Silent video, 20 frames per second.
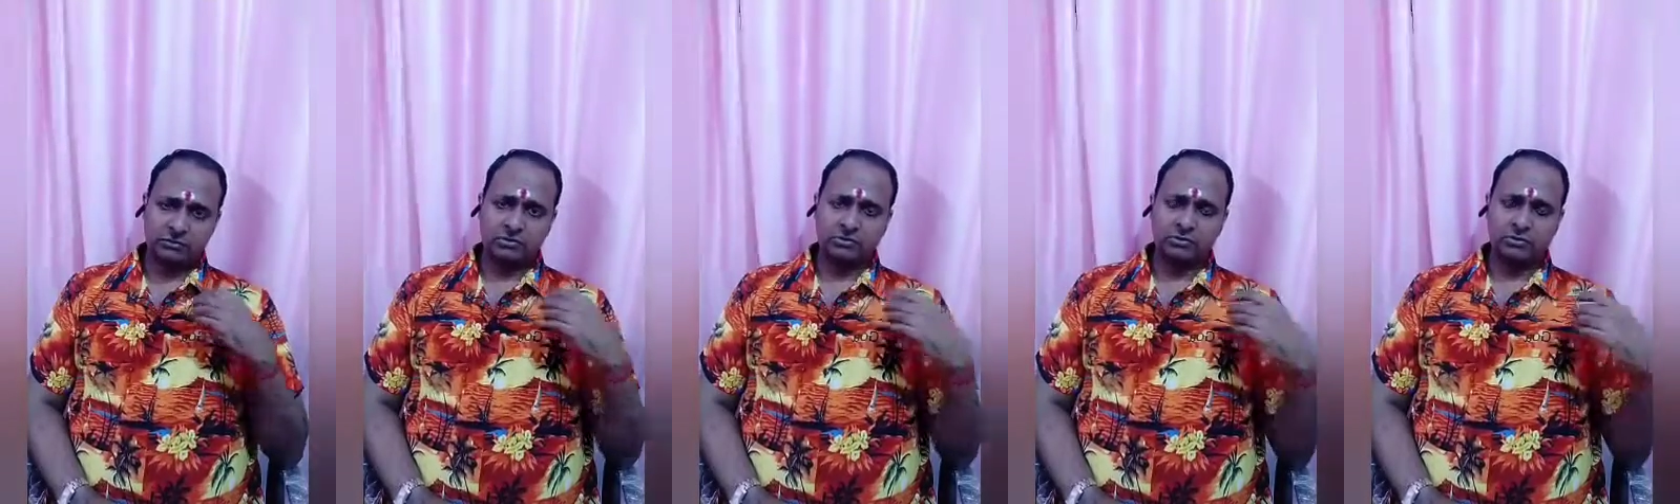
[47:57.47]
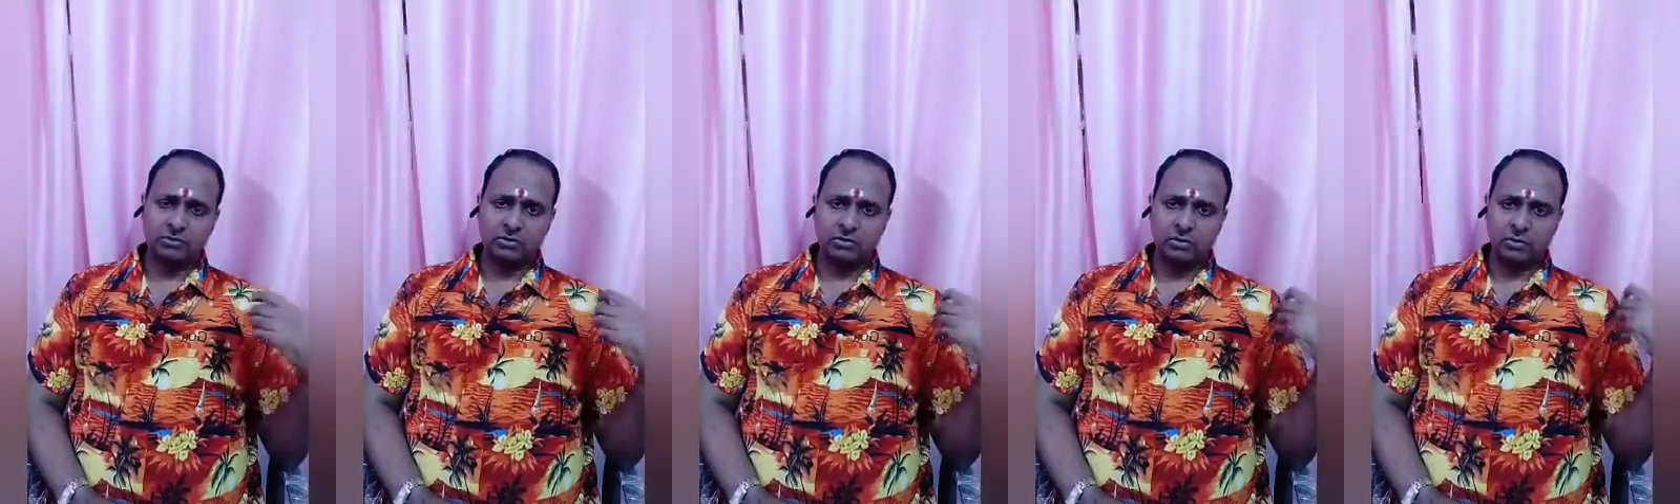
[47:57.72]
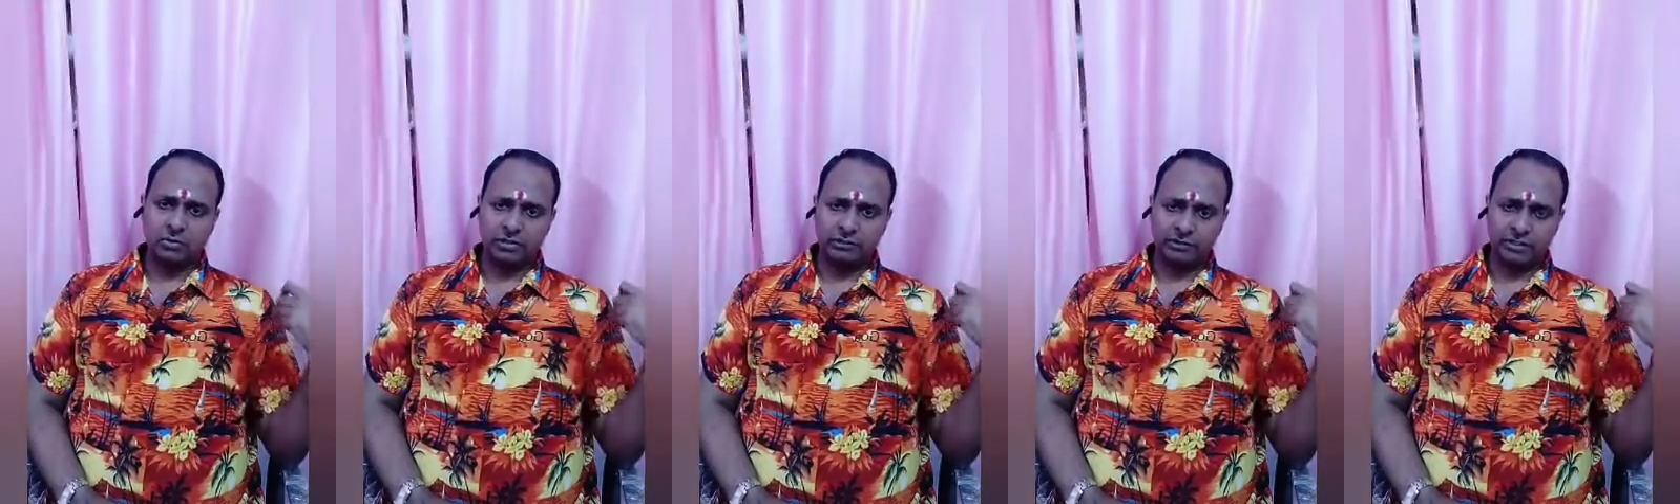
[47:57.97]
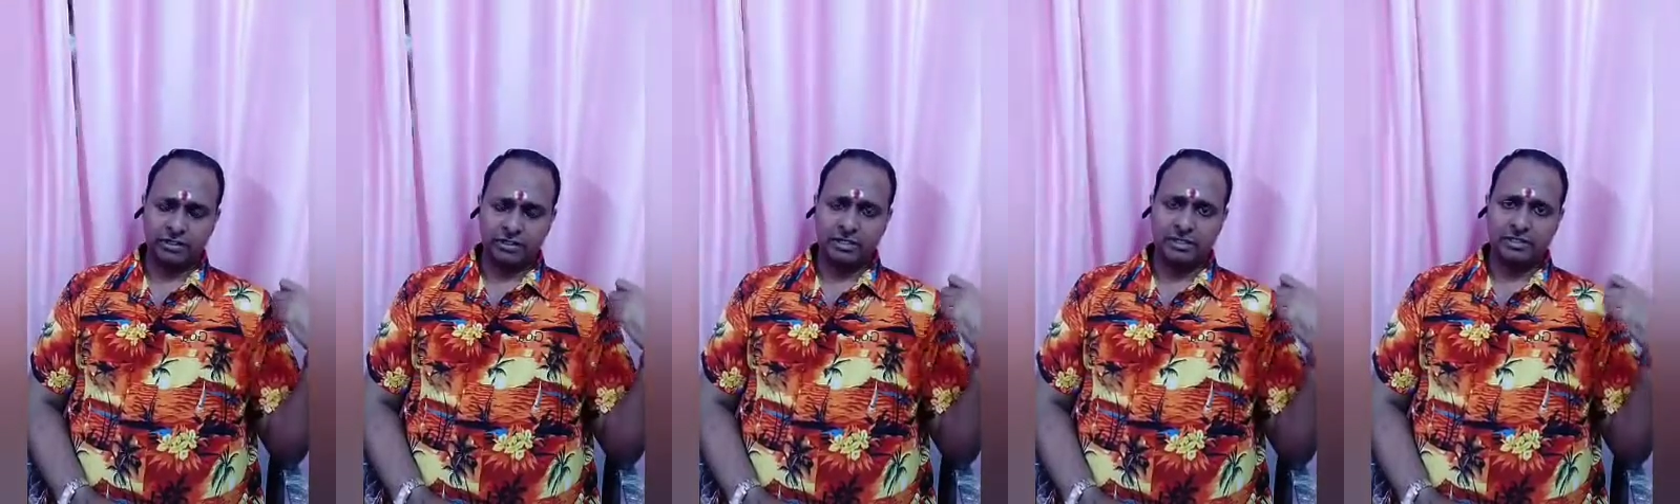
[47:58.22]
so you give
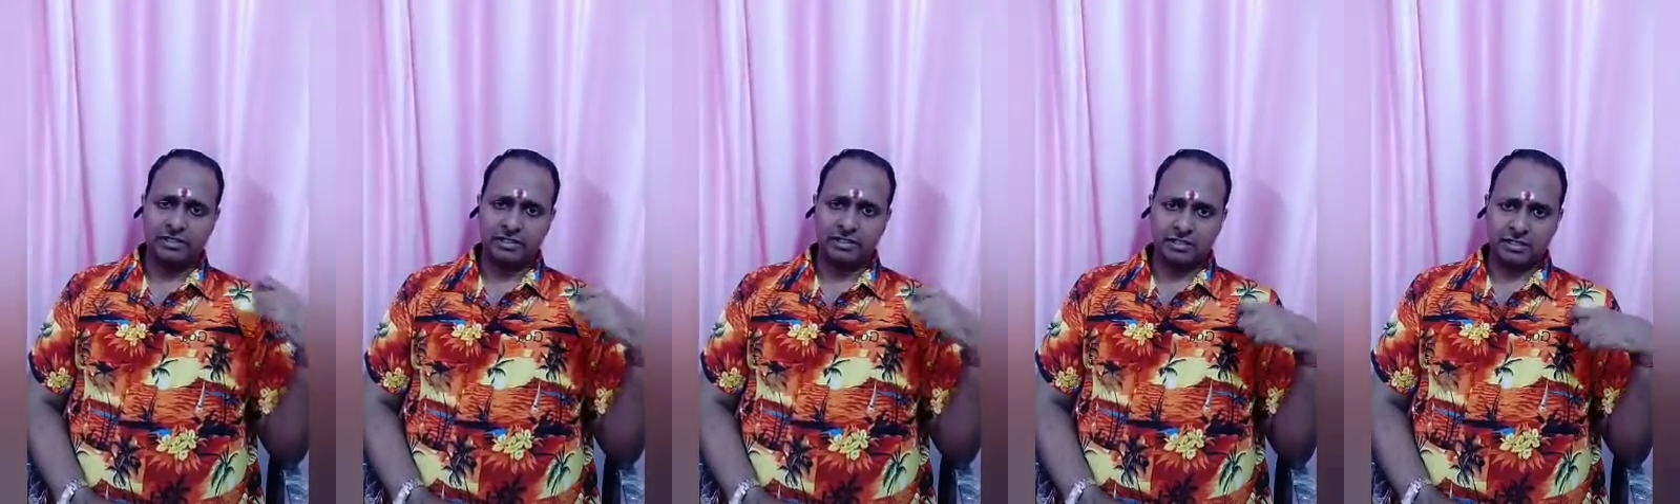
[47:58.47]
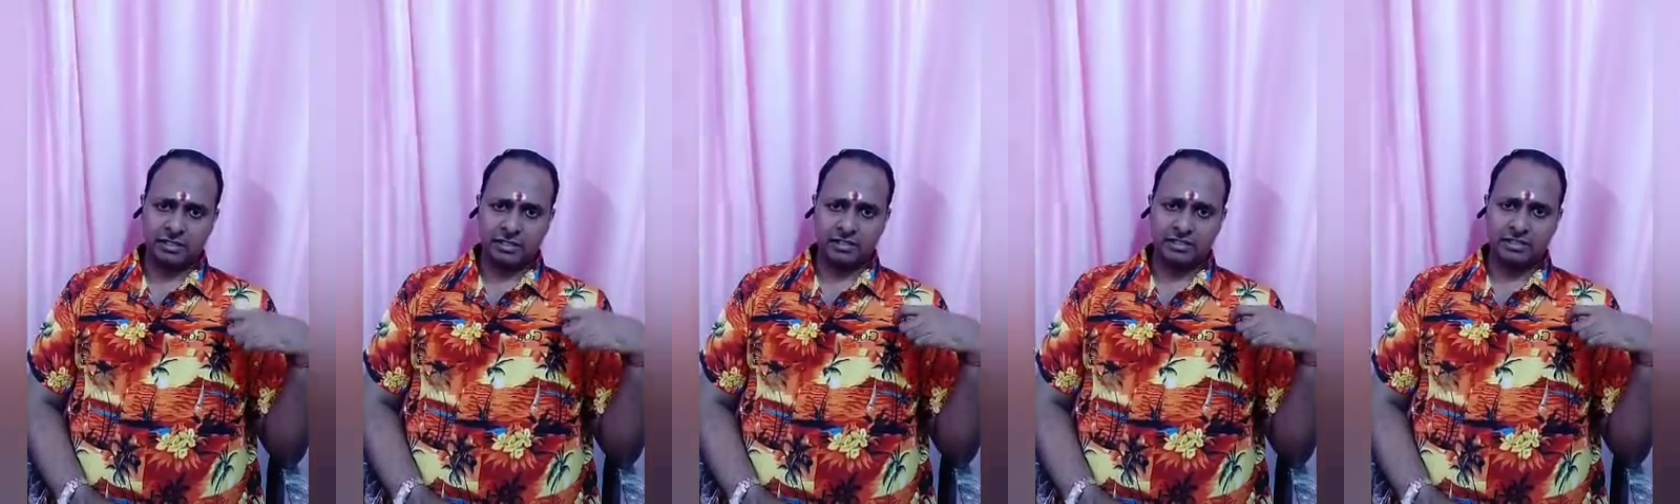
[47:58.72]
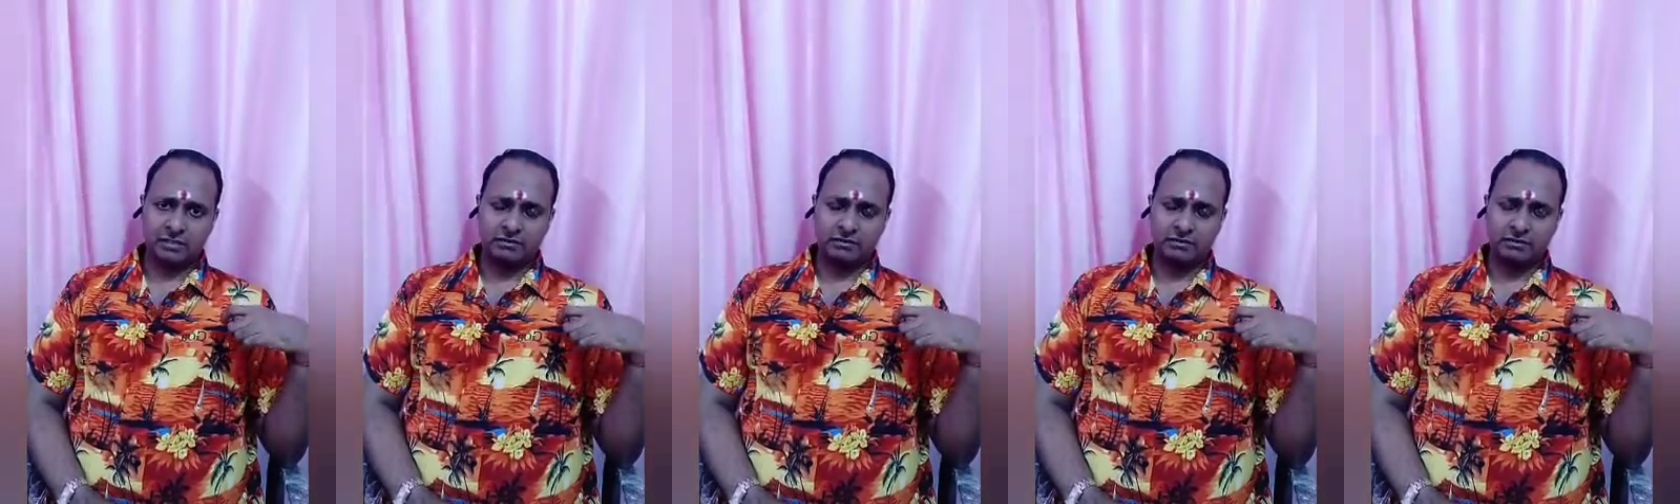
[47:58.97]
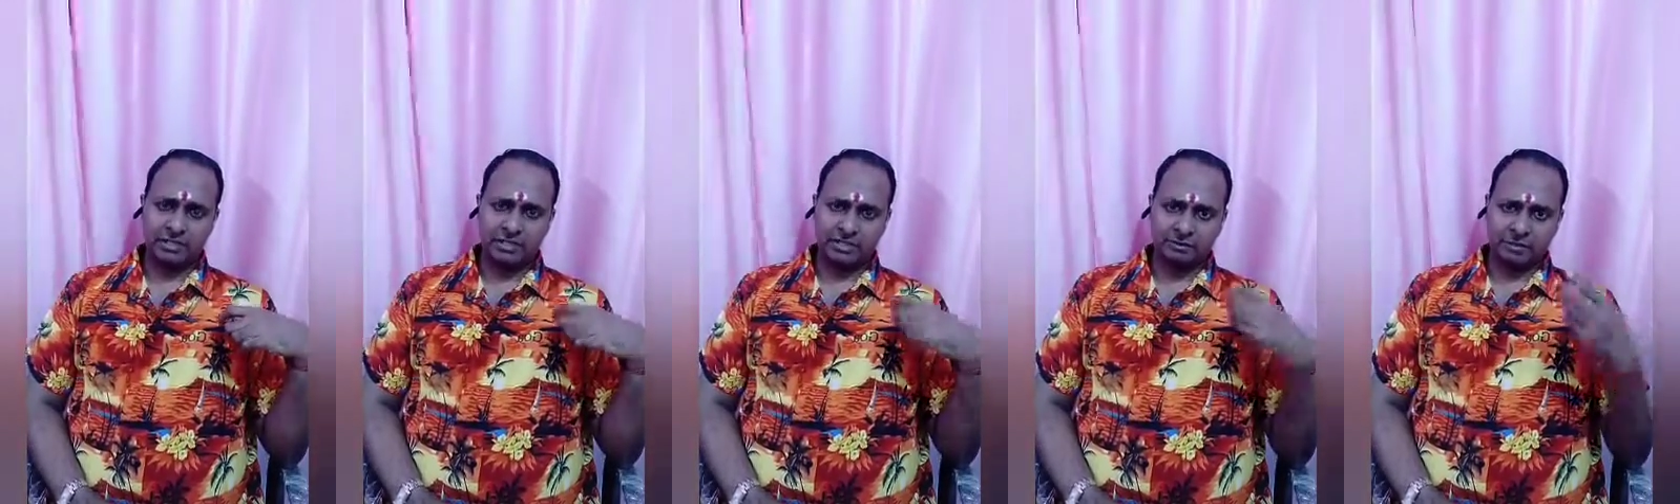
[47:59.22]
it as injection,
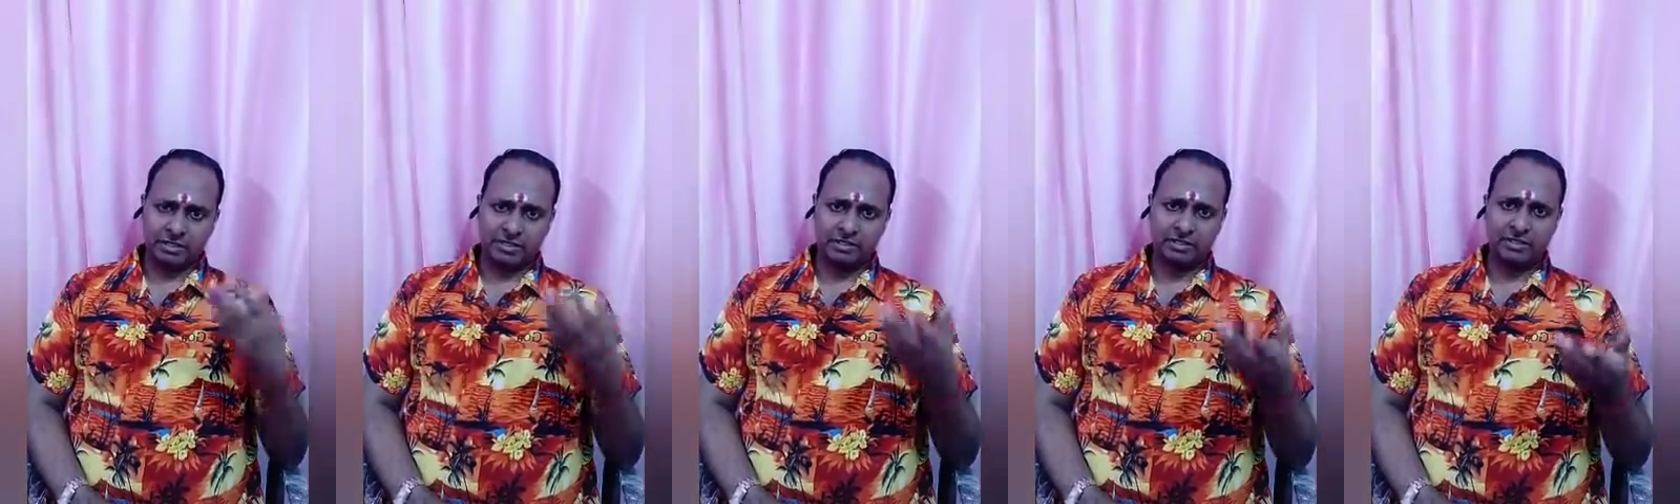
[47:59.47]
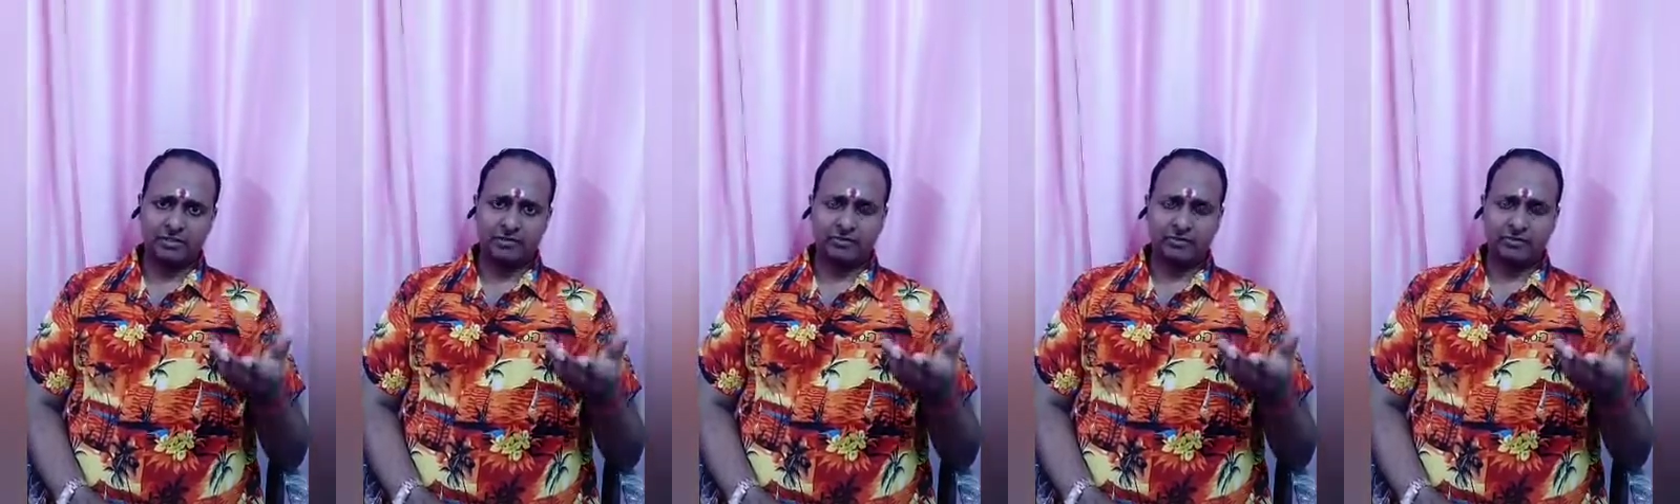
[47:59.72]
especially